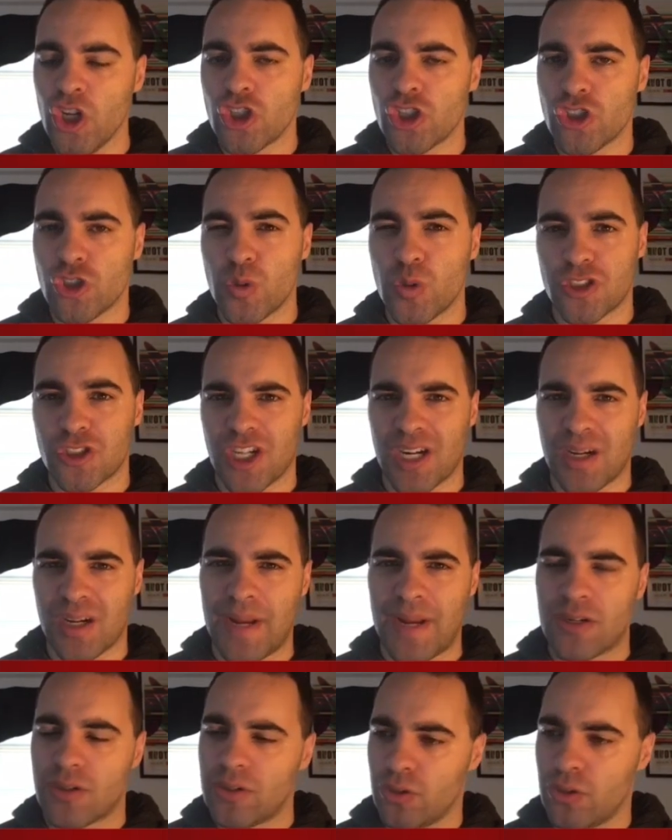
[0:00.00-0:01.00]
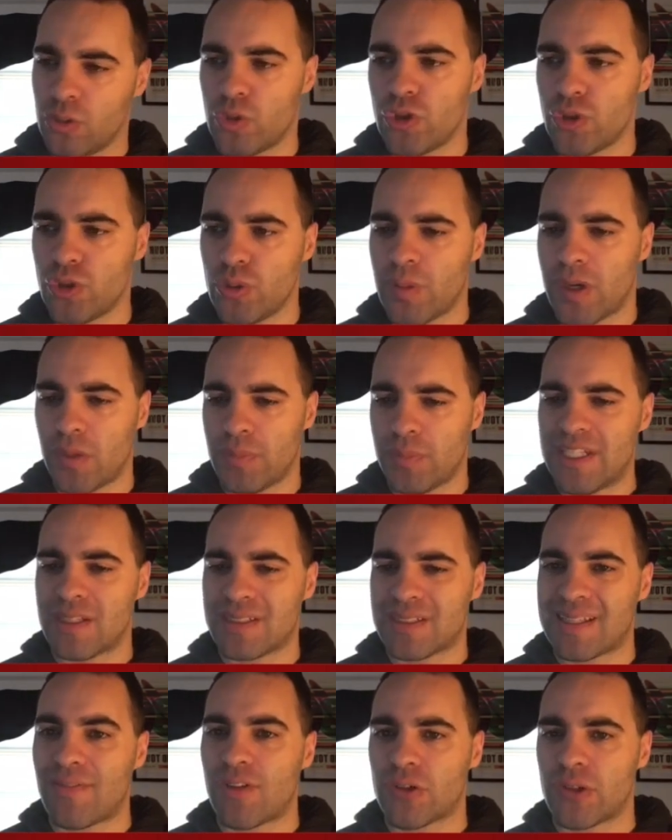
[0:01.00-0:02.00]
So you can check him out on YouTube. He
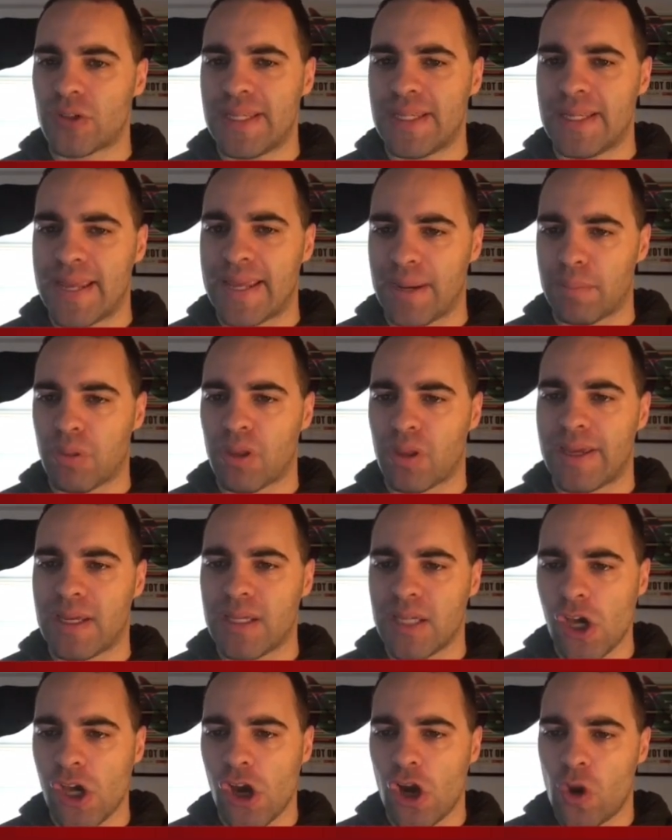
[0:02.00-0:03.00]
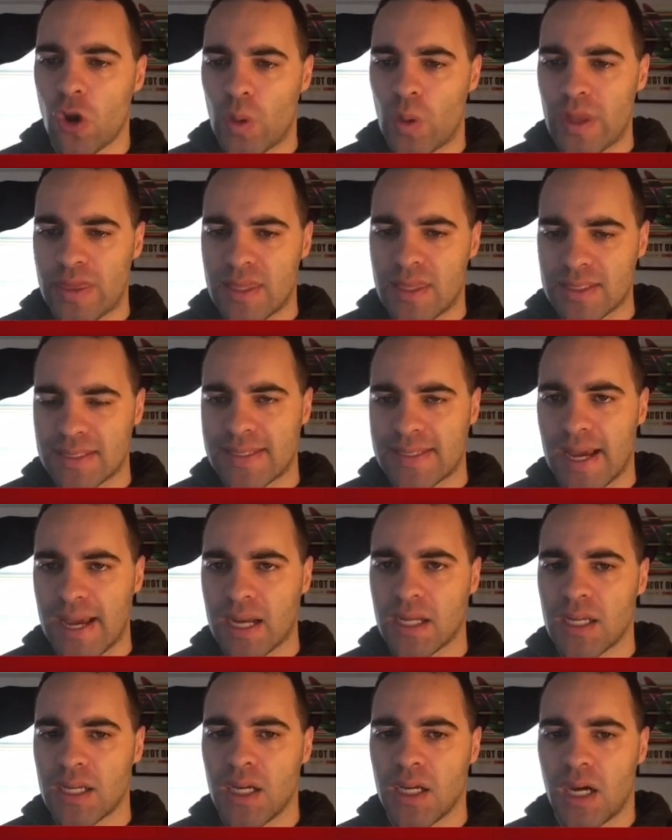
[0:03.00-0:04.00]
does have a league gameplay with this deck.